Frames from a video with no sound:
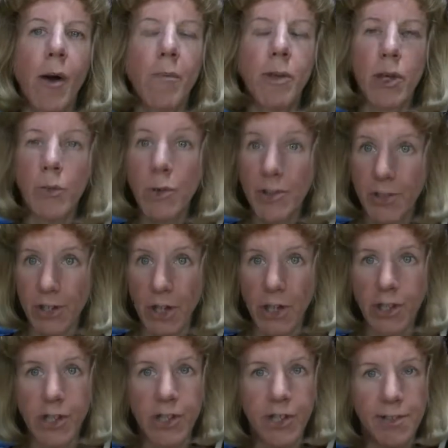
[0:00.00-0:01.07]
you will
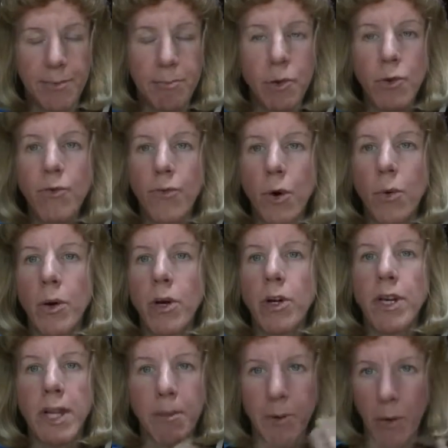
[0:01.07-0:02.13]
start to just move forward,
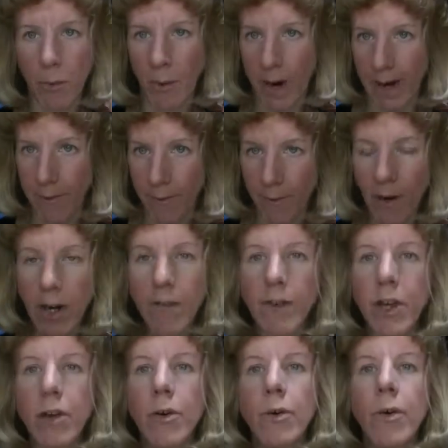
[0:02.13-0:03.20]
keep your why in front of
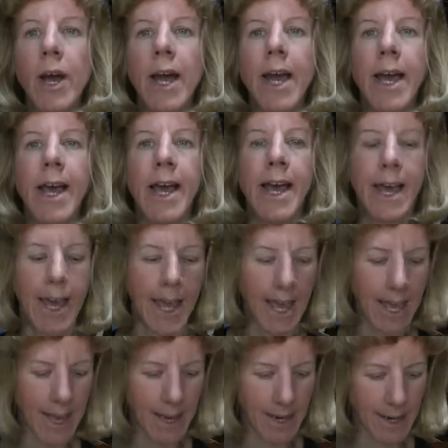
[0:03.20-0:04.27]
you.
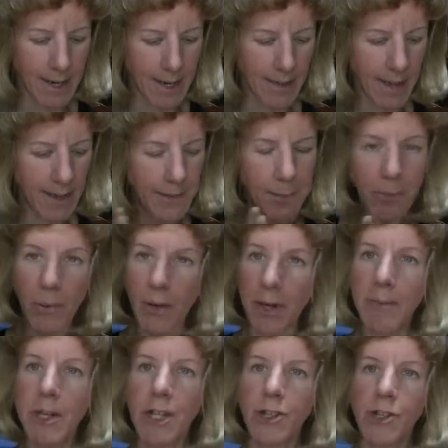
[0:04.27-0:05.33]
And that's pretty
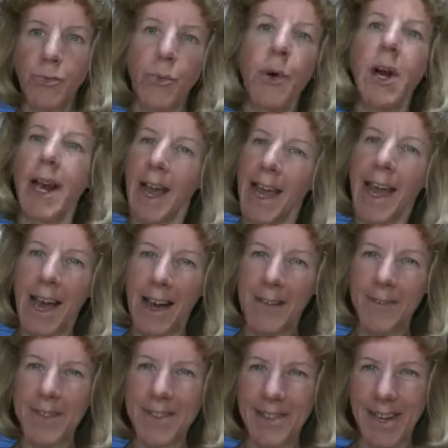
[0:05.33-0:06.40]
much what I
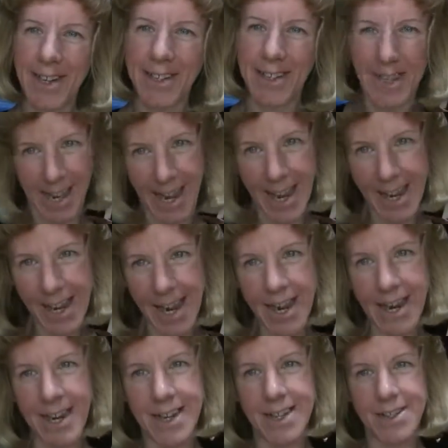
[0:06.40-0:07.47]
have to say today.
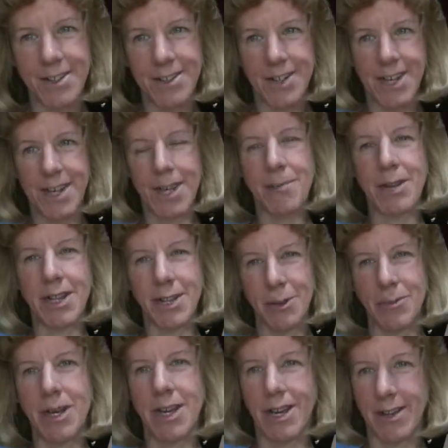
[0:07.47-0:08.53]
I told you I'd keep it a little
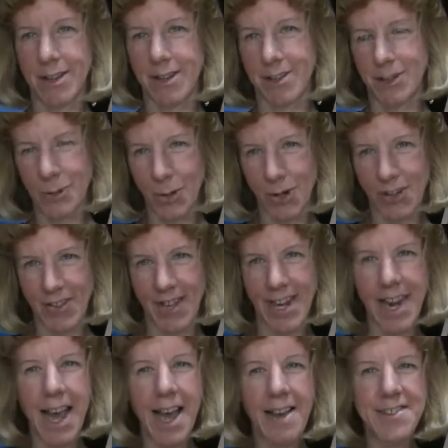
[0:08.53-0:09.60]
bit shorter than
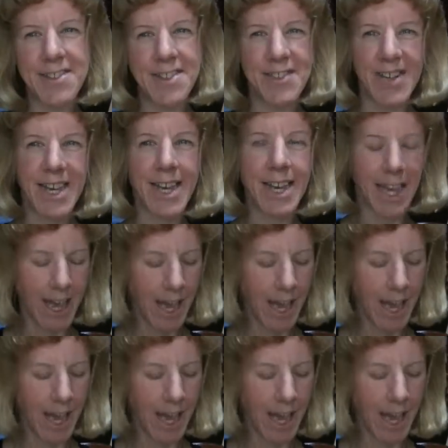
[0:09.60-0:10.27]
last week.